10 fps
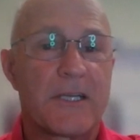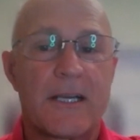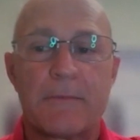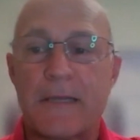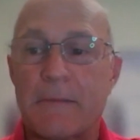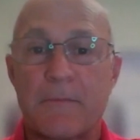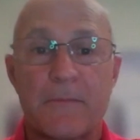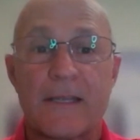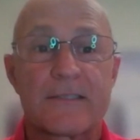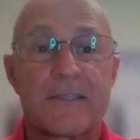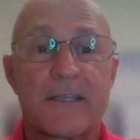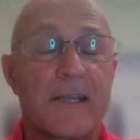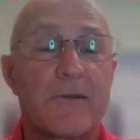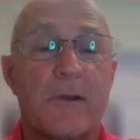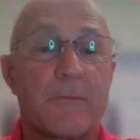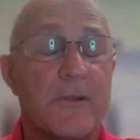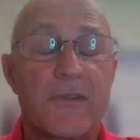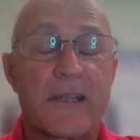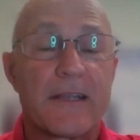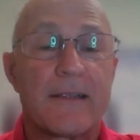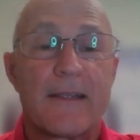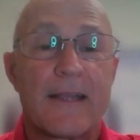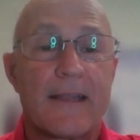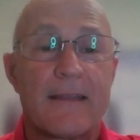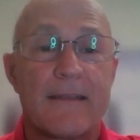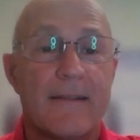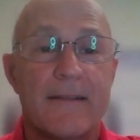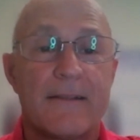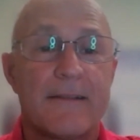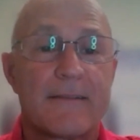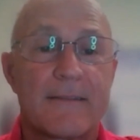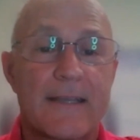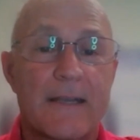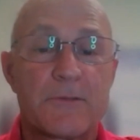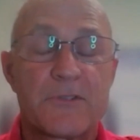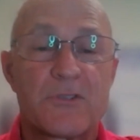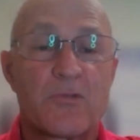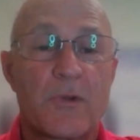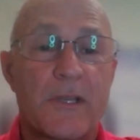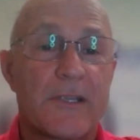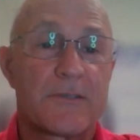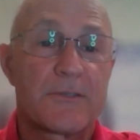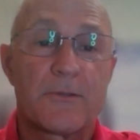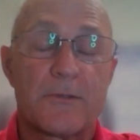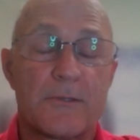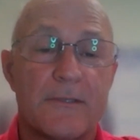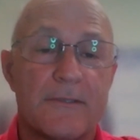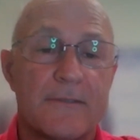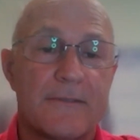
job, and next thing I know, I'm roofing, and I was 20 years old.